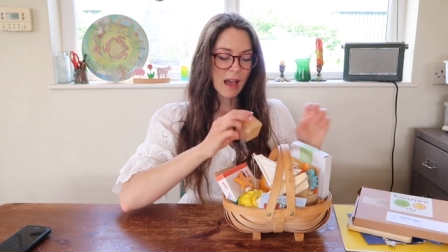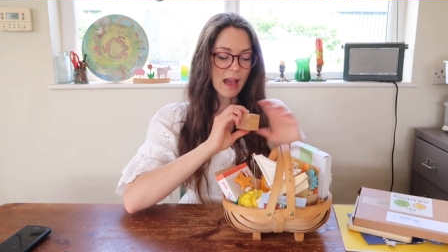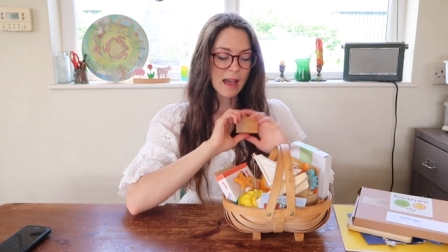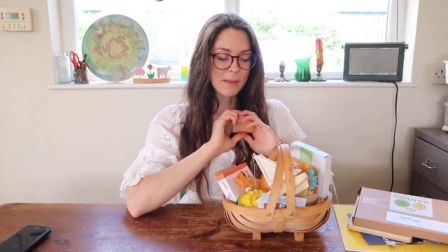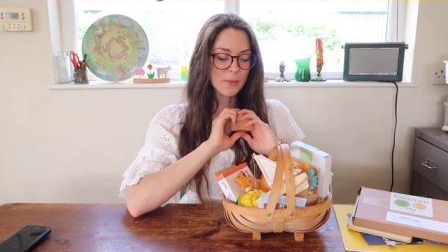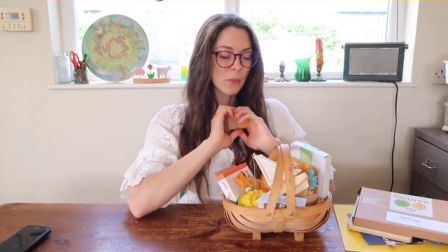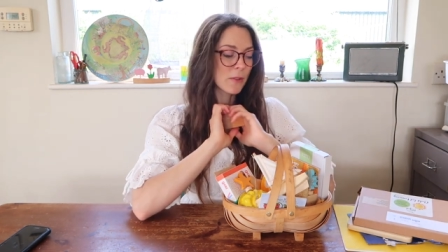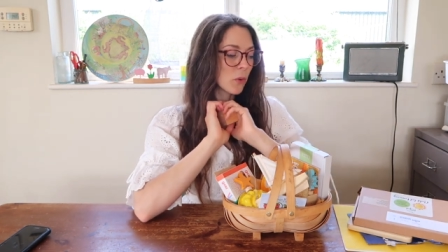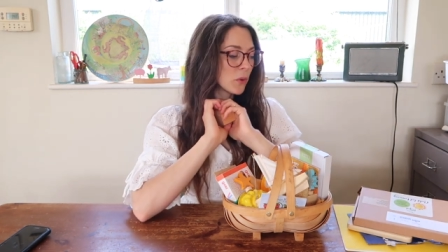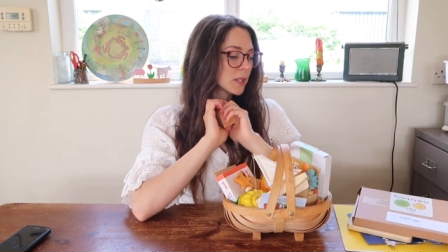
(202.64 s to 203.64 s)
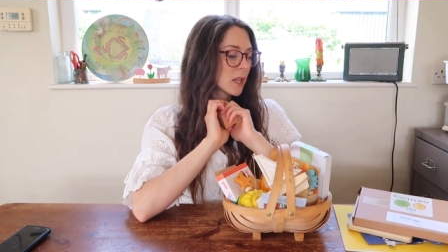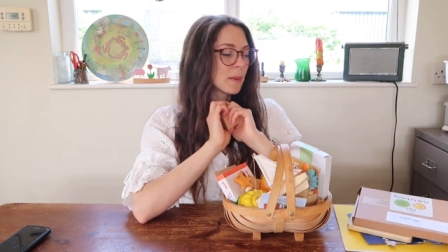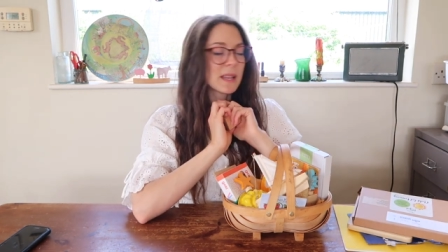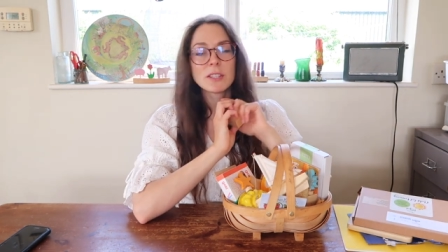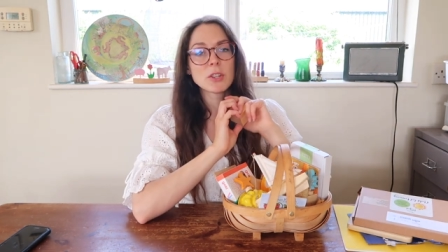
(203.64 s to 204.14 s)
Um, we've also
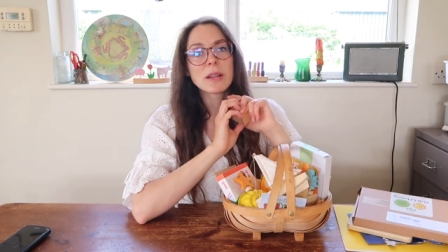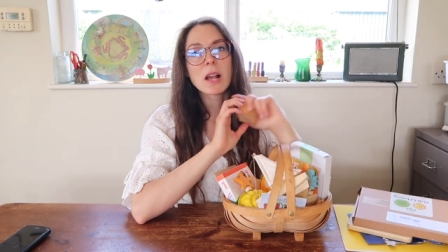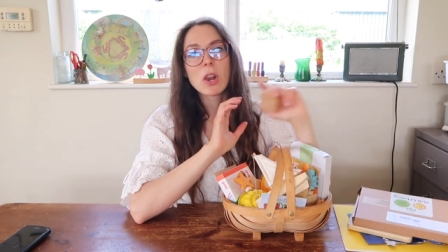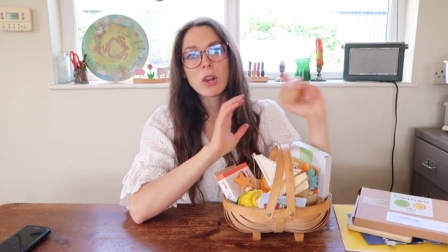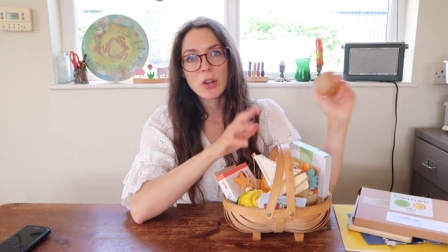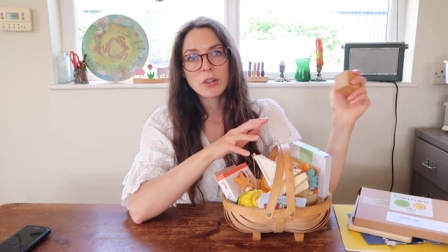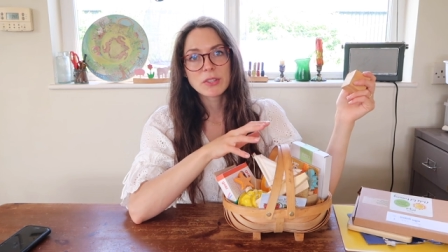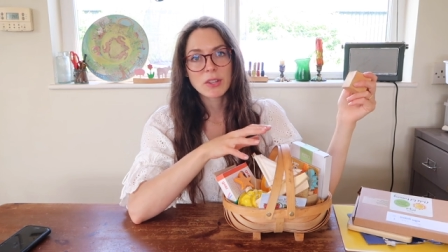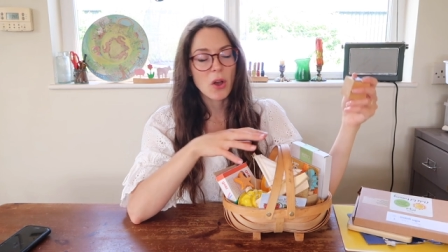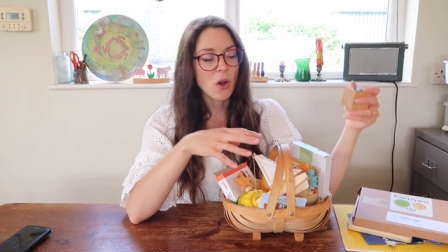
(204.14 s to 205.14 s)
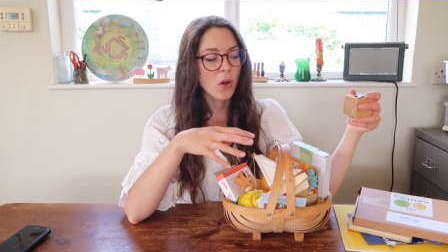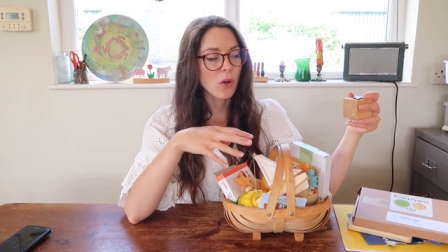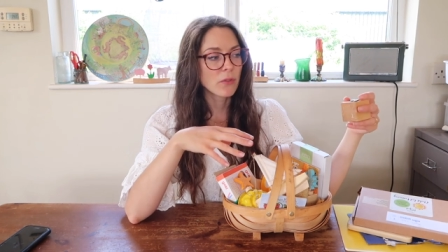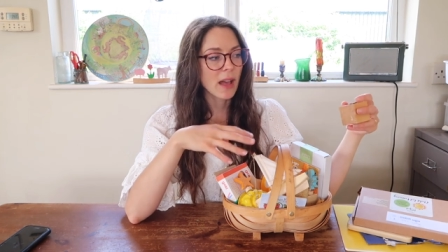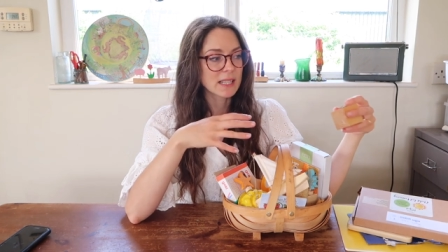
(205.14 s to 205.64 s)
been doing loads
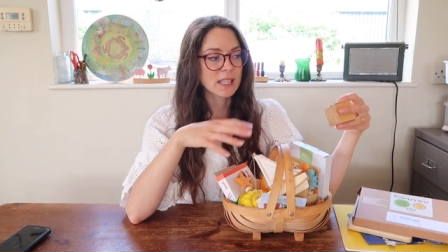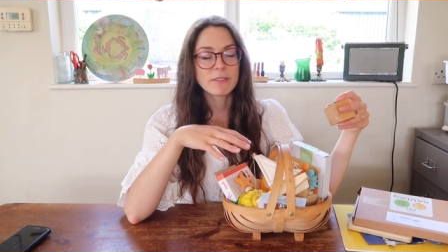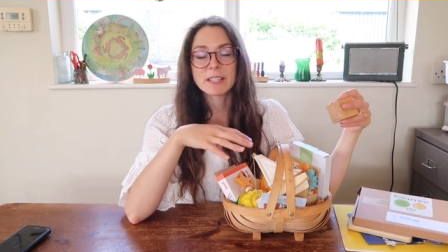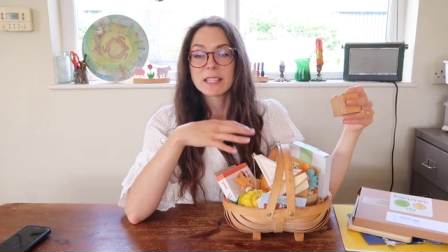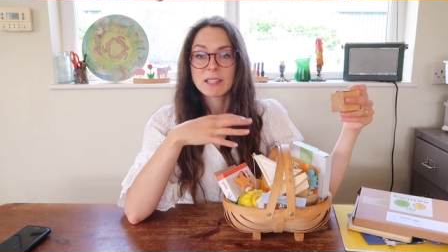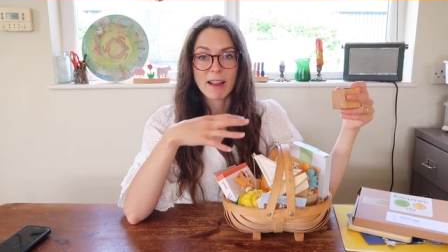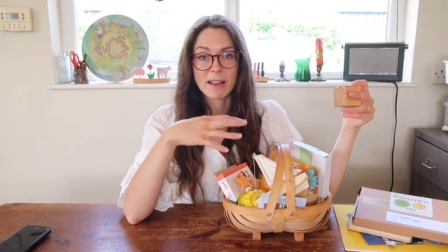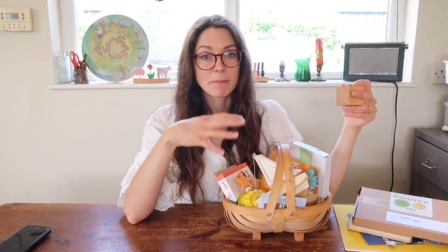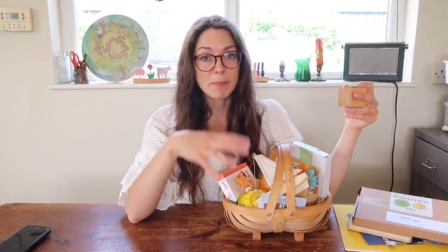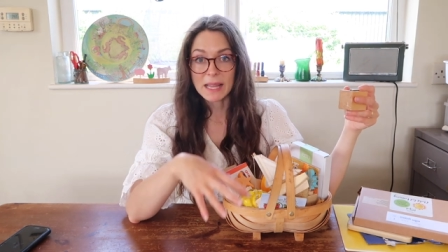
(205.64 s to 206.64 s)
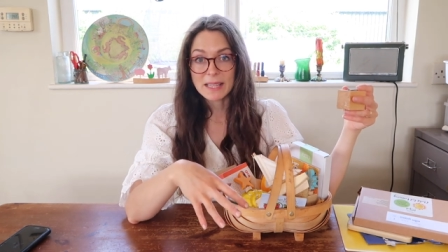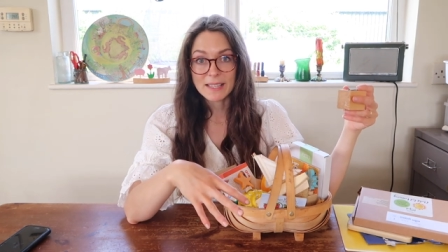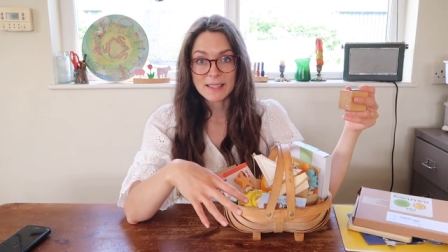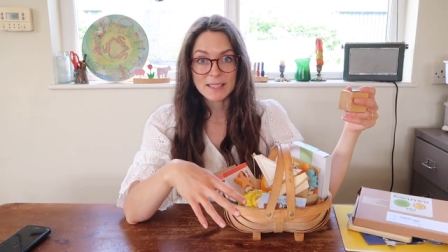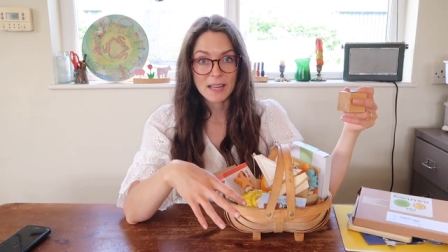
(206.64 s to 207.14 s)
of activities around bees
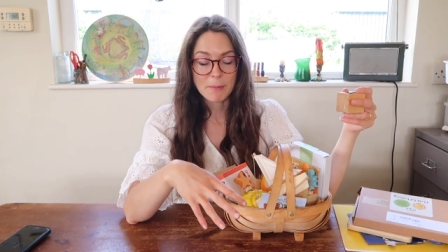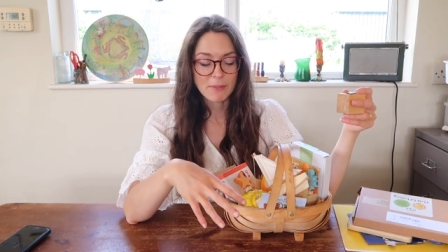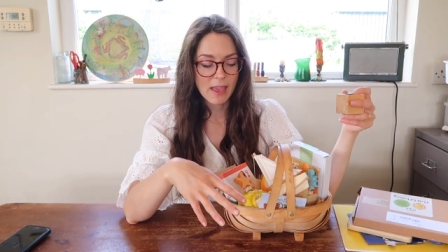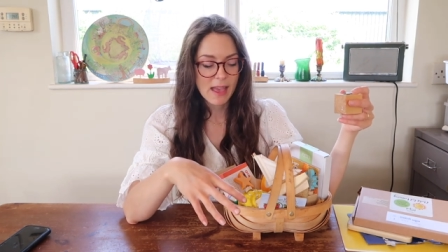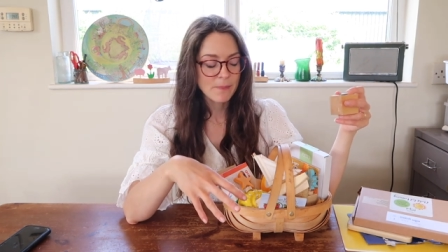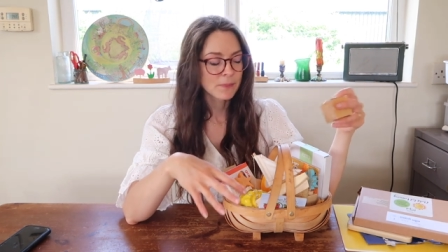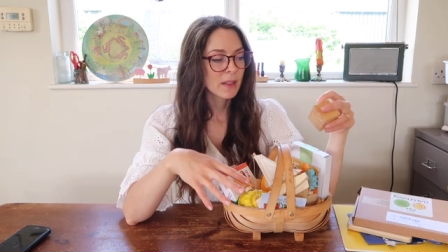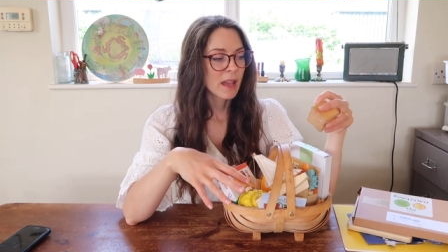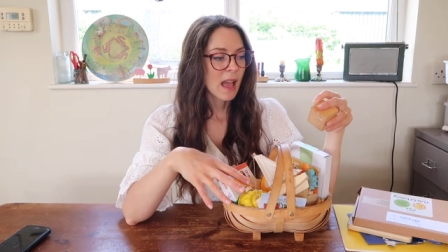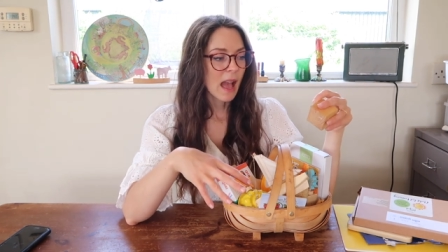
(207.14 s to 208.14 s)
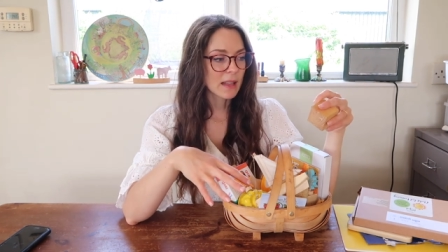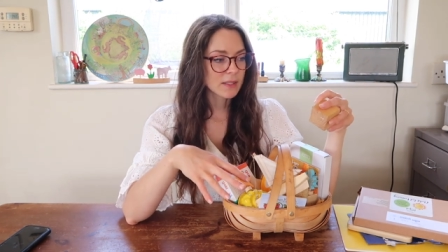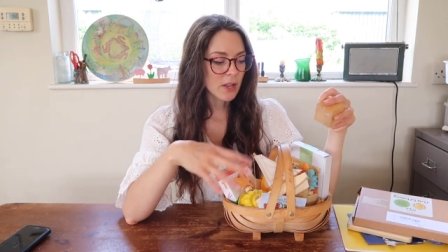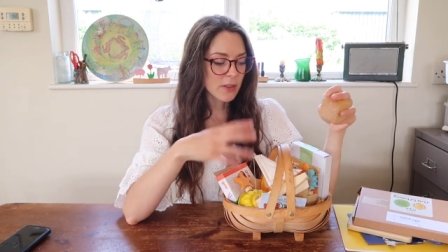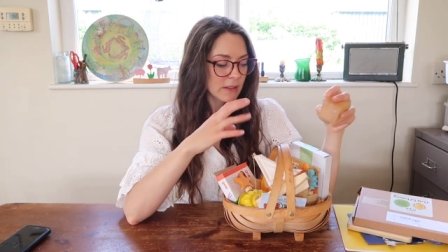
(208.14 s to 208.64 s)
at this time of year.
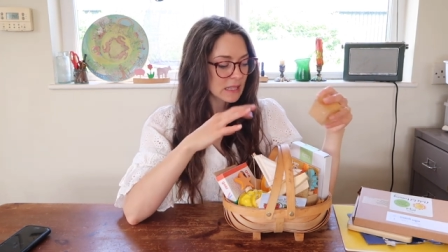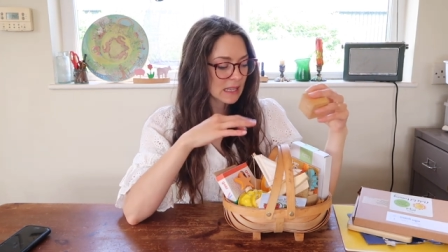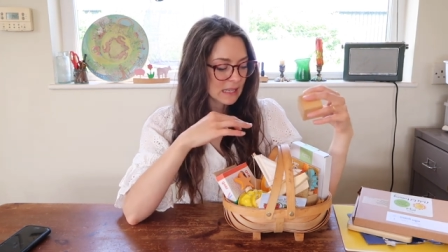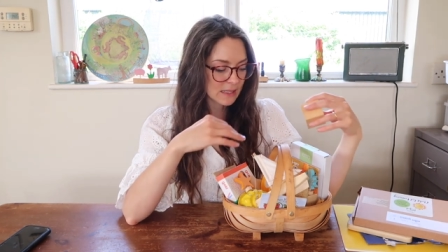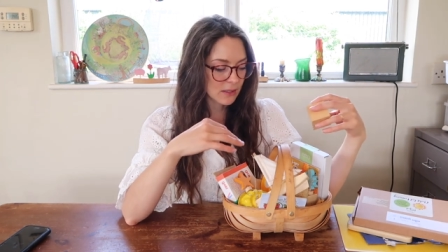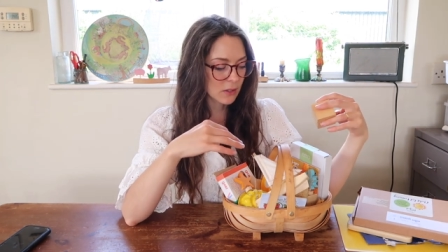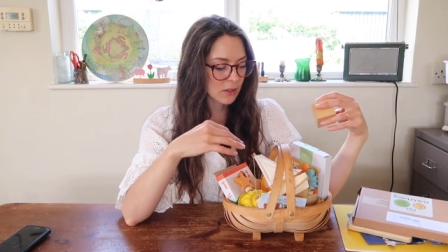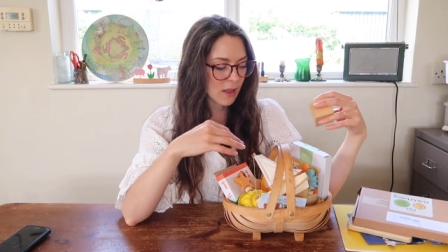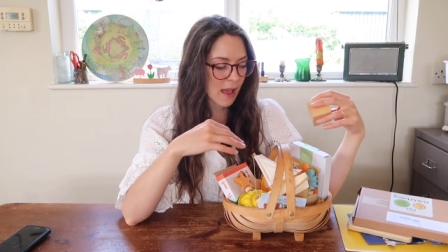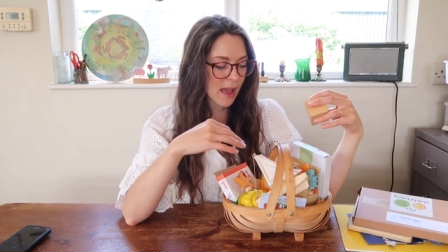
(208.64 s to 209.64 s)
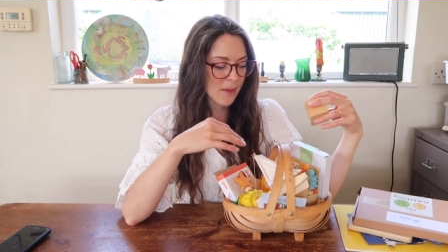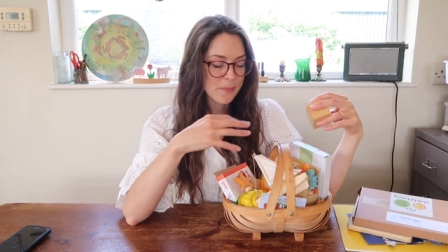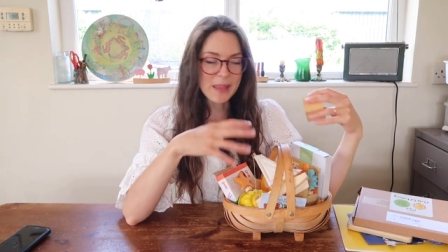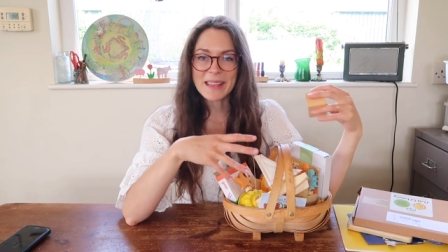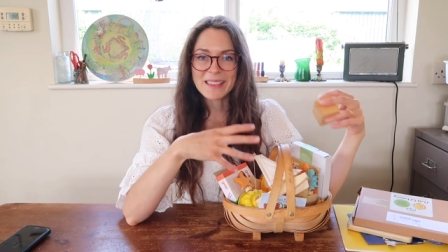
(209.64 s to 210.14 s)
And so there is a little uh,
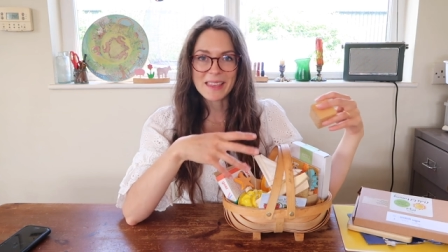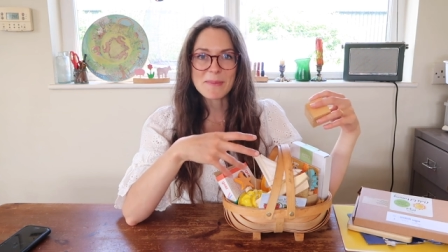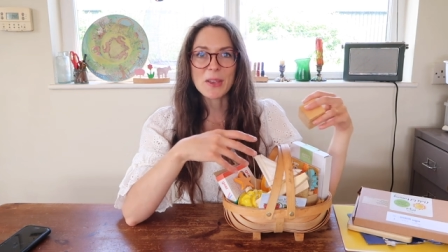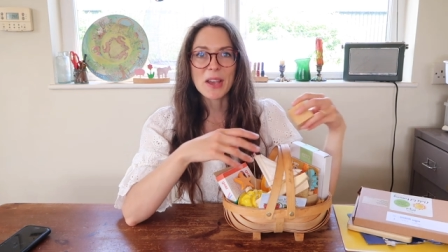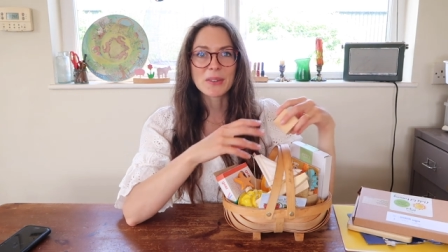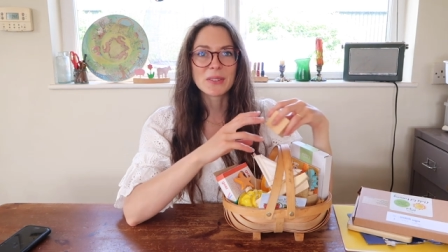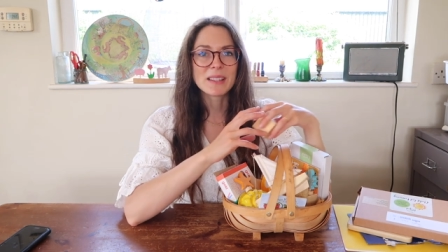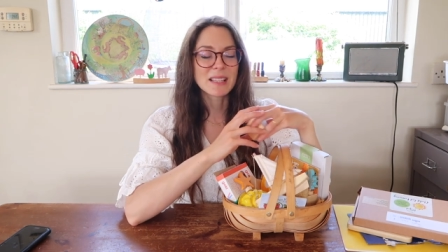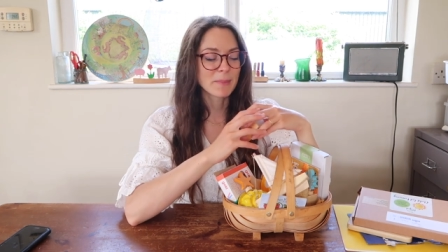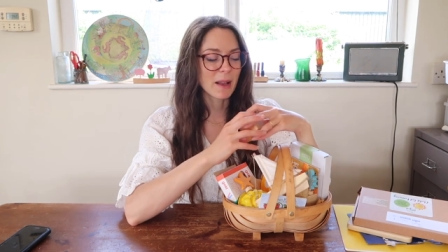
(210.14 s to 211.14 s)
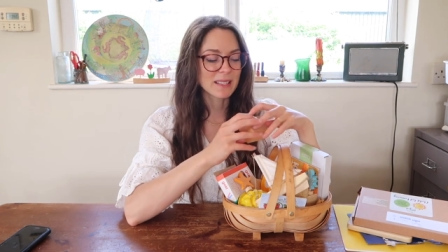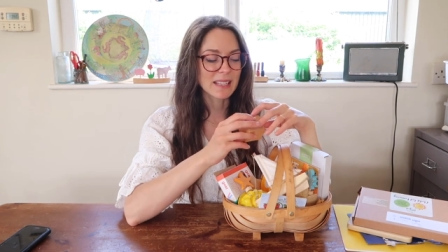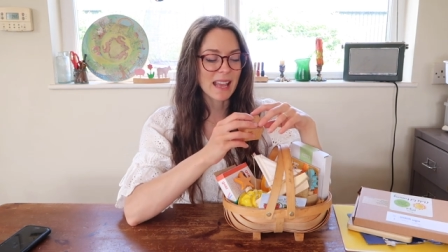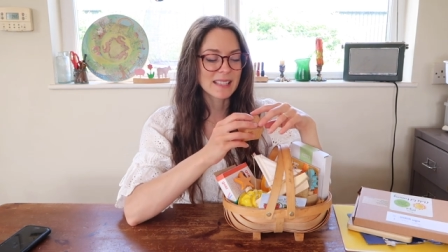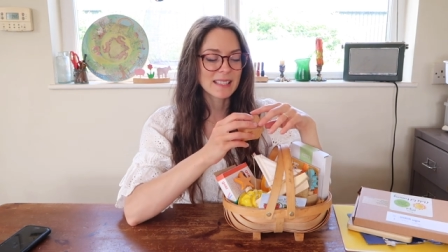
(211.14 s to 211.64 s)
bee theme going on in this
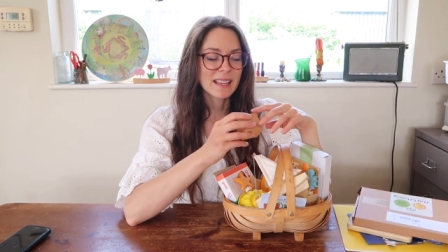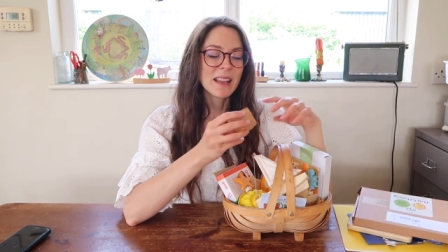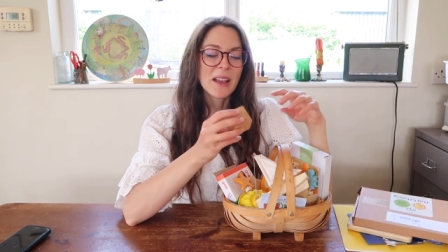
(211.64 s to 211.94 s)
basket.